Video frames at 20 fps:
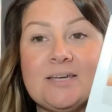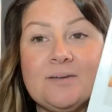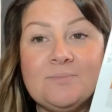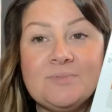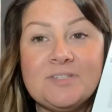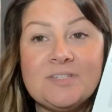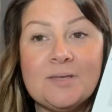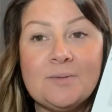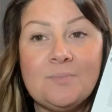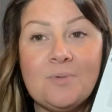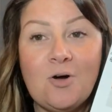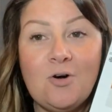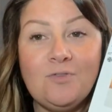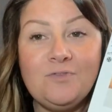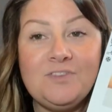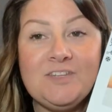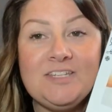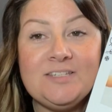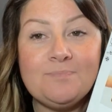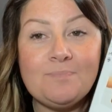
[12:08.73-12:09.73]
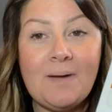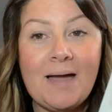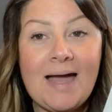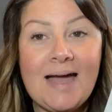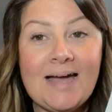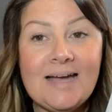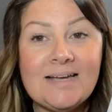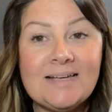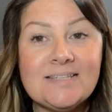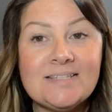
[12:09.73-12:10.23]
up some of these
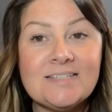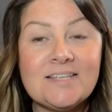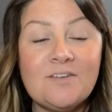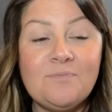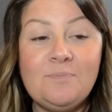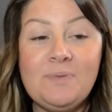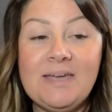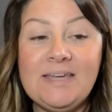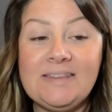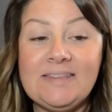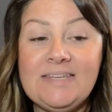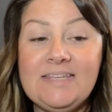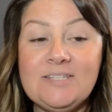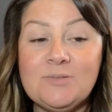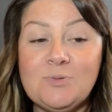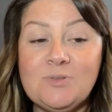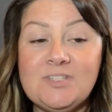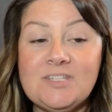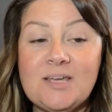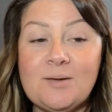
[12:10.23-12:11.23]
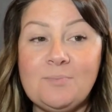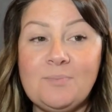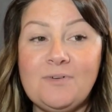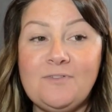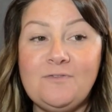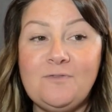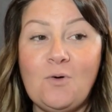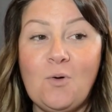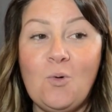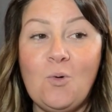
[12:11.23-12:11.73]
bags. I picked these ones up
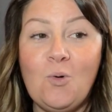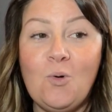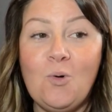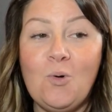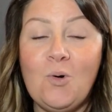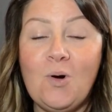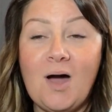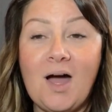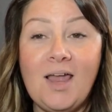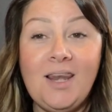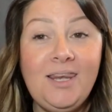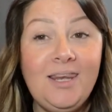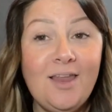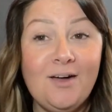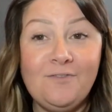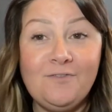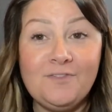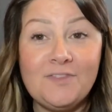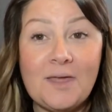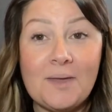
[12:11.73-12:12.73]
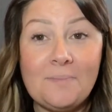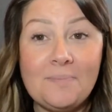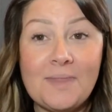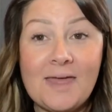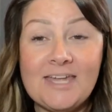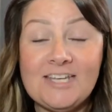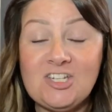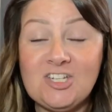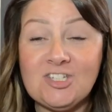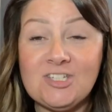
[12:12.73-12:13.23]
before. I love them.
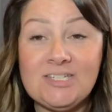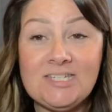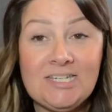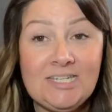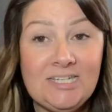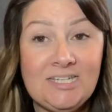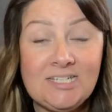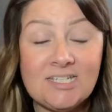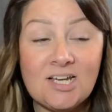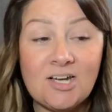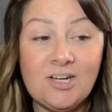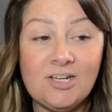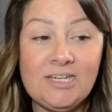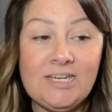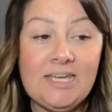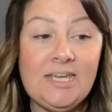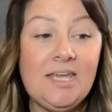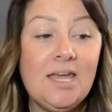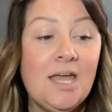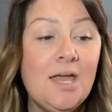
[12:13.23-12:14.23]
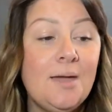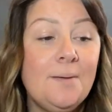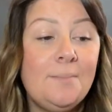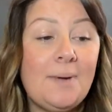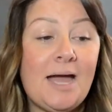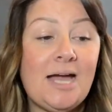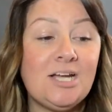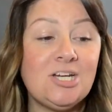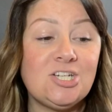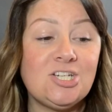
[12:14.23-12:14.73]
They're just teeny tiny,
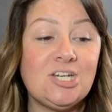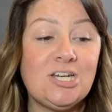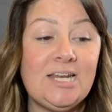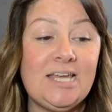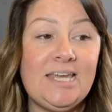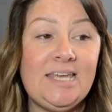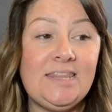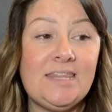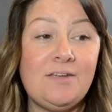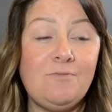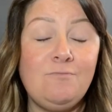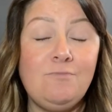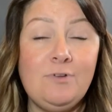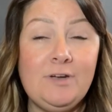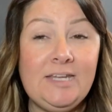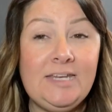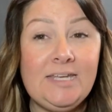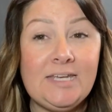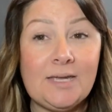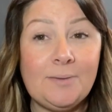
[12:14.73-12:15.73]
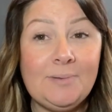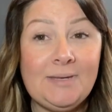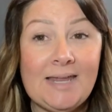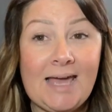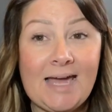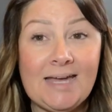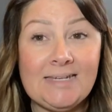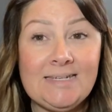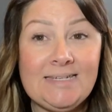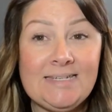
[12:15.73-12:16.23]
but actually they really come in
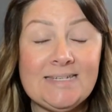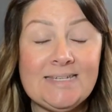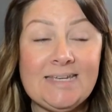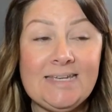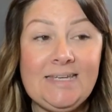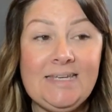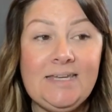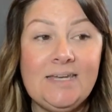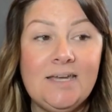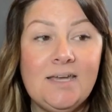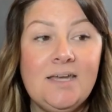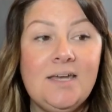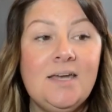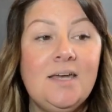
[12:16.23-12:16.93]
handy